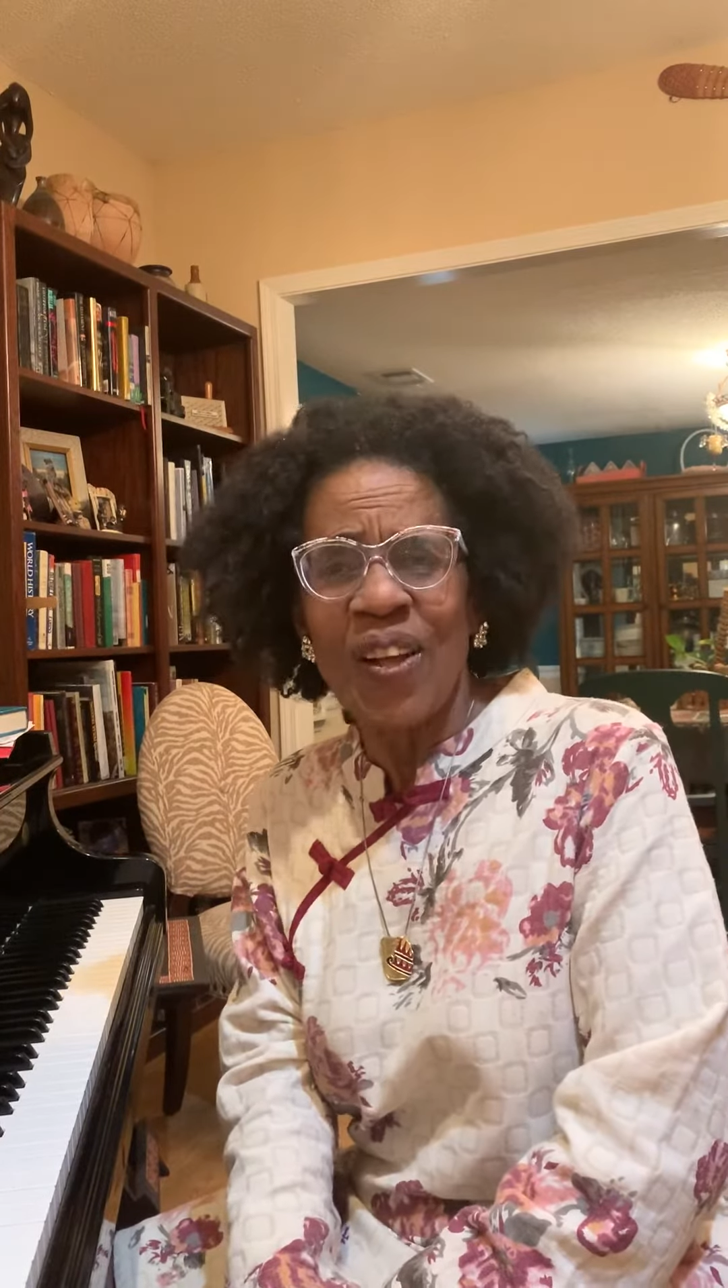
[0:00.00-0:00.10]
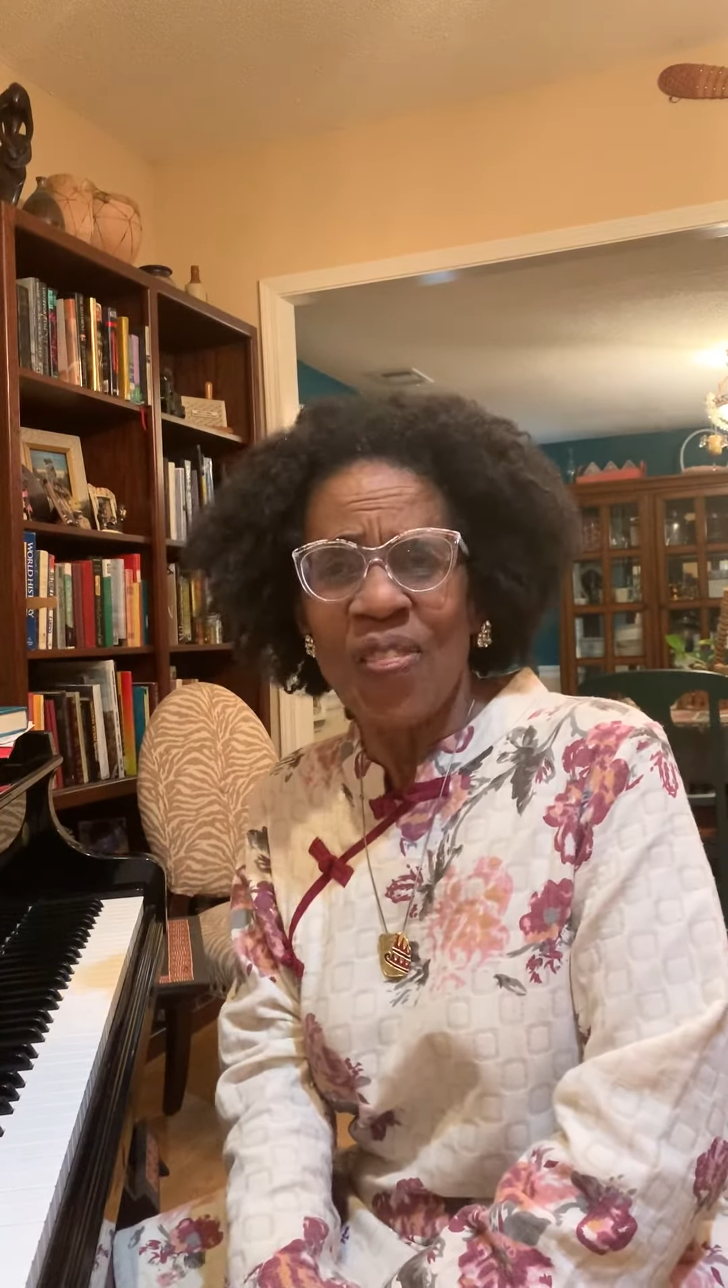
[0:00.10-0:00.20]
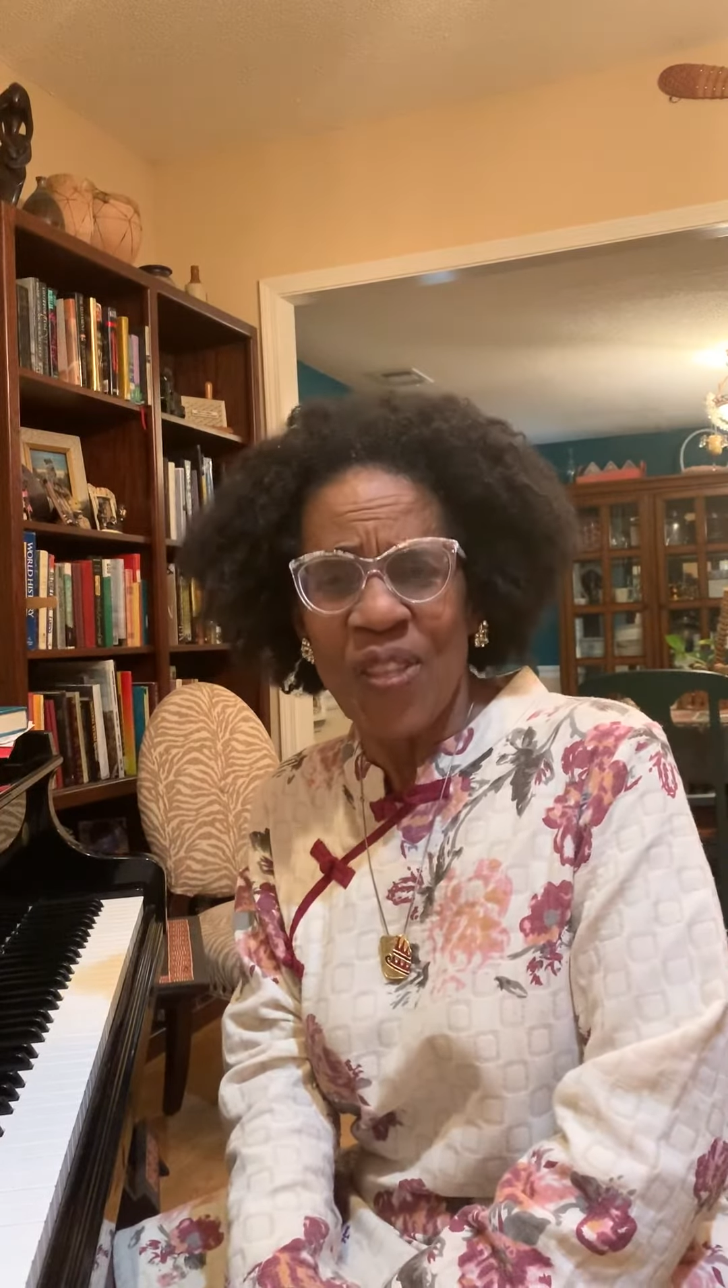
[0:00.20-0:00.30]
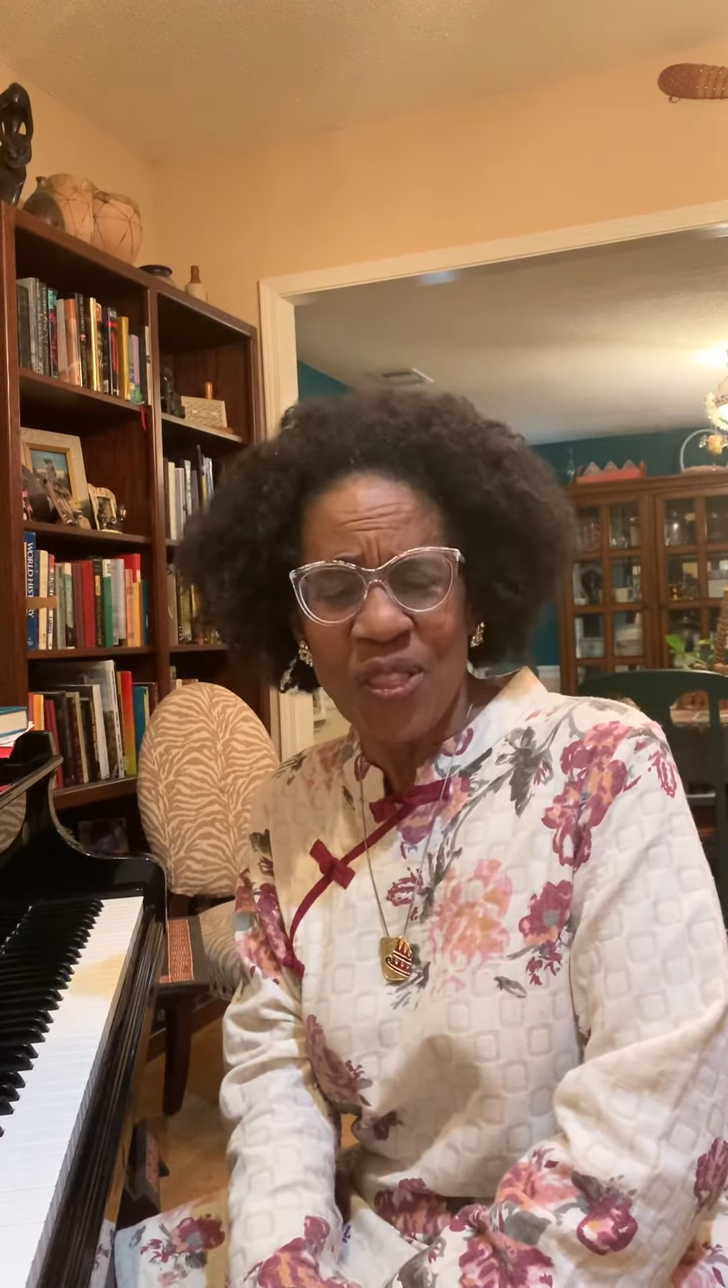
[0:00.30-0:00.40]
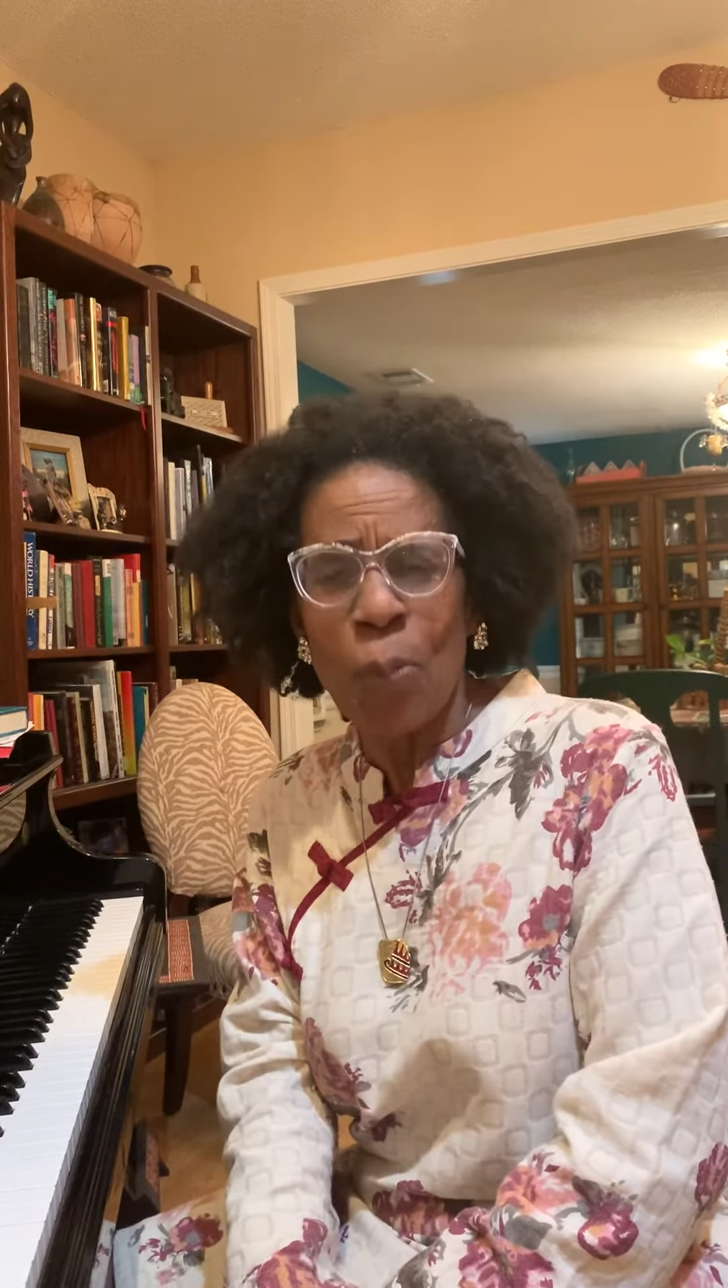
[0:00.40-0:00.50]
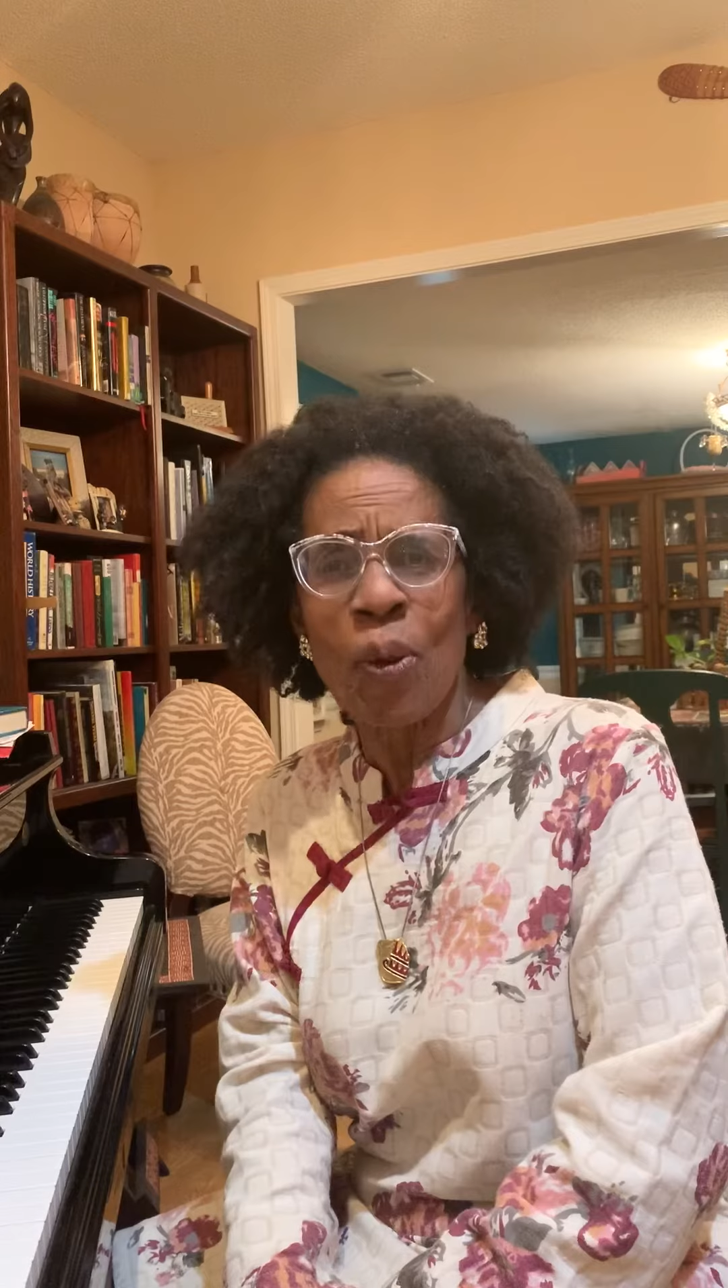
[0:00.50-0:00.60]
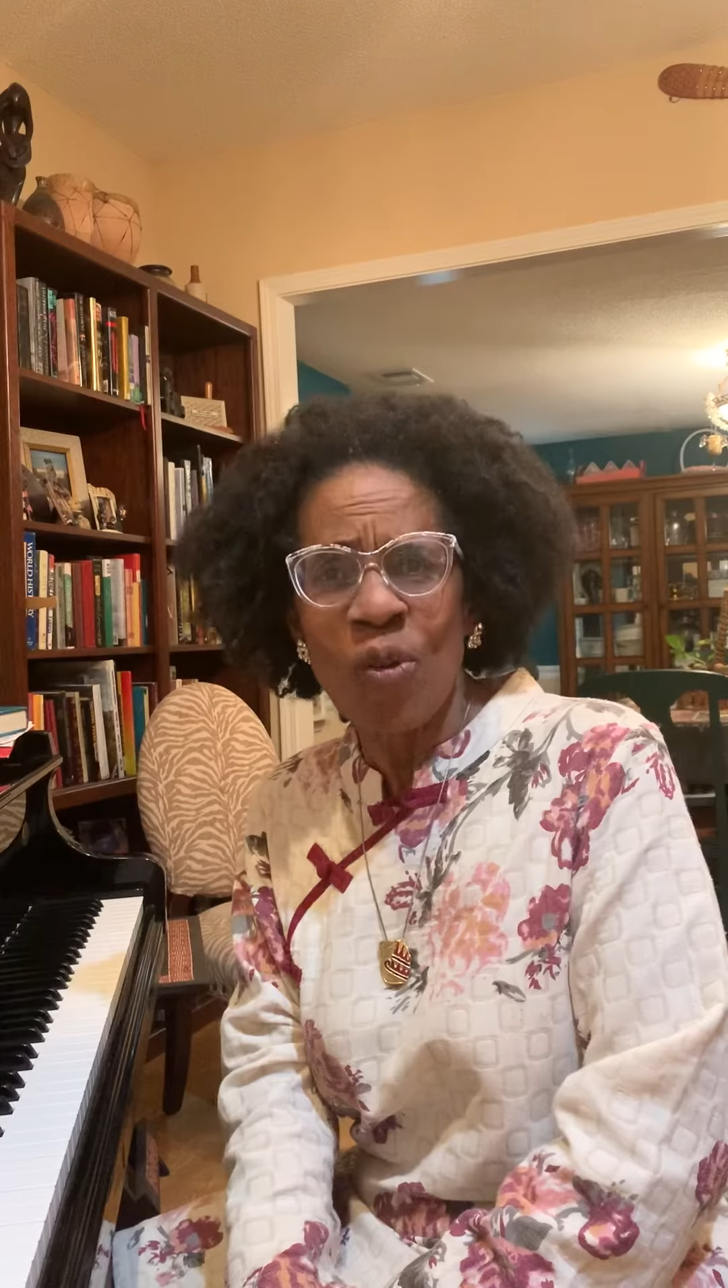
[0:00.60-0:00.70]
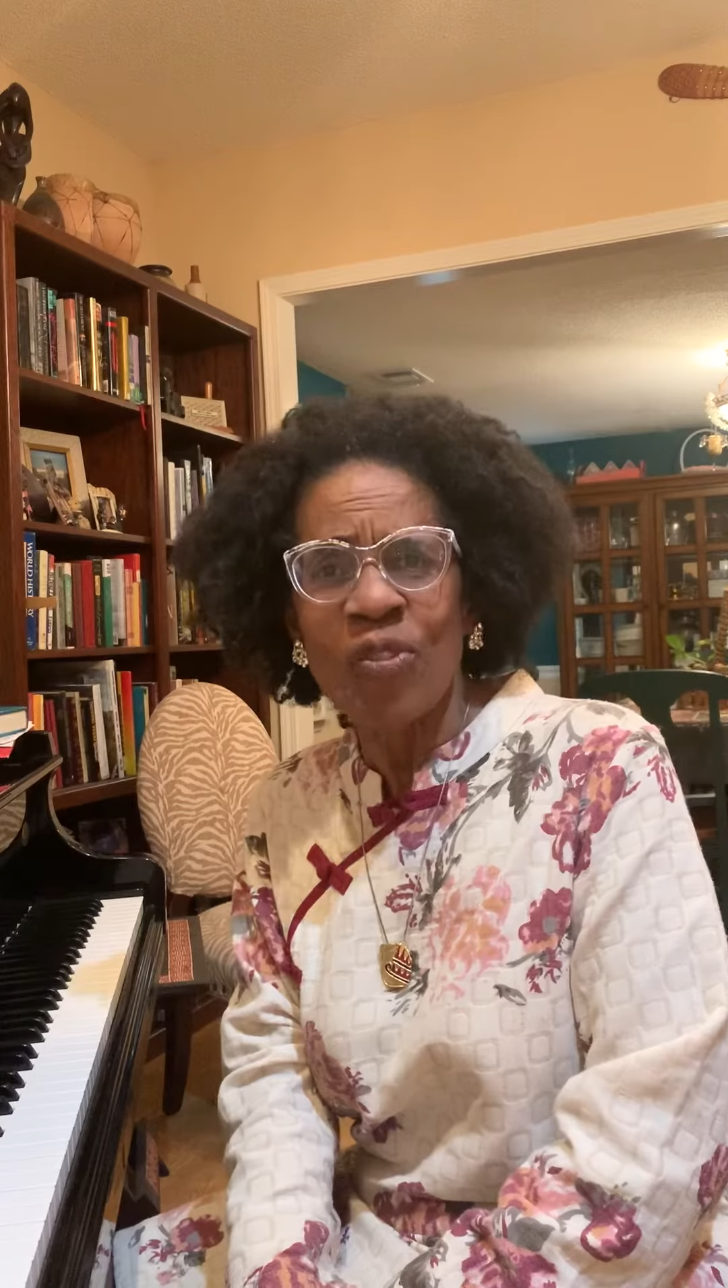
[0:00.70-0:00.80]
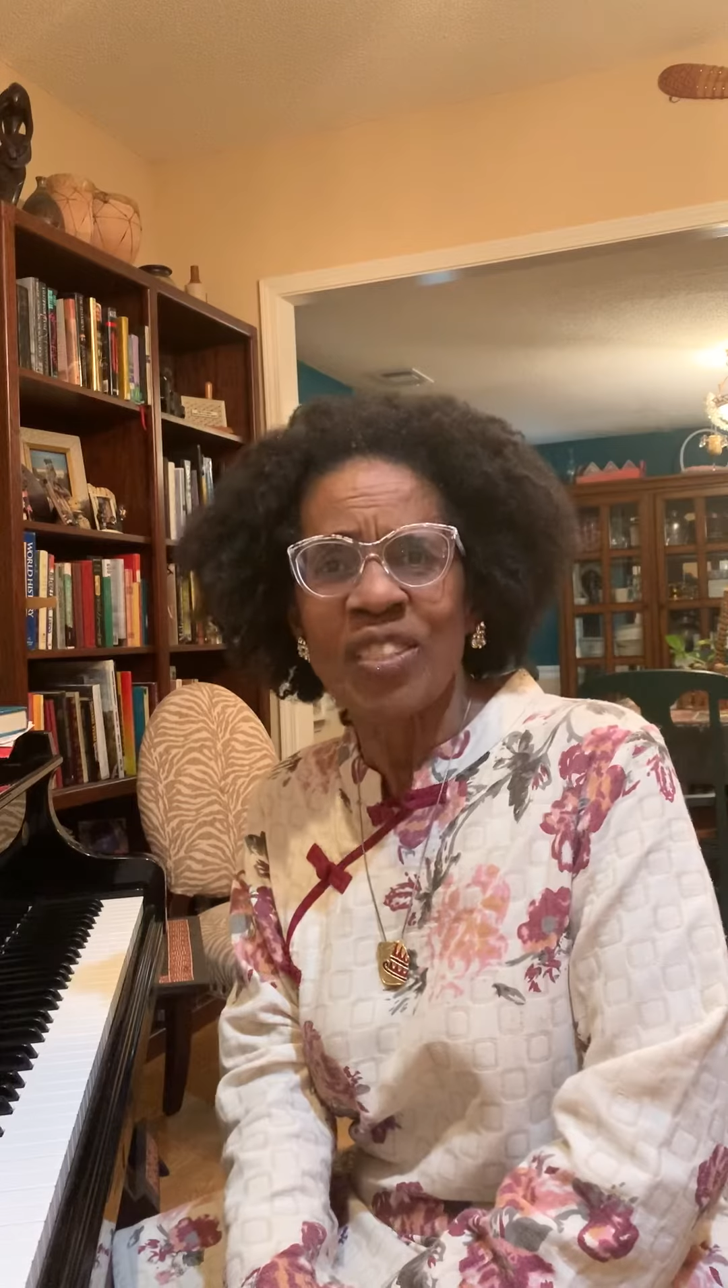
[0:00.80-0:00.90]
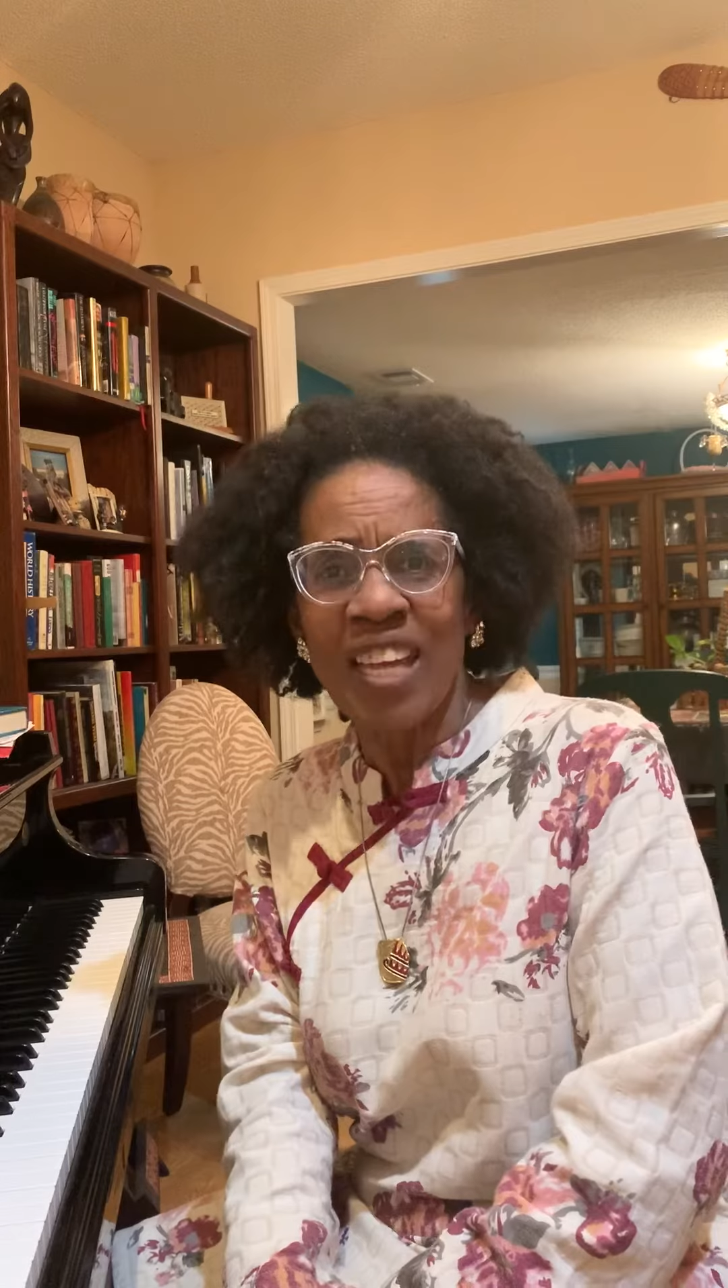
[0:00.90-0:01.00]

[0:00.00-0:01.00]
than the perfect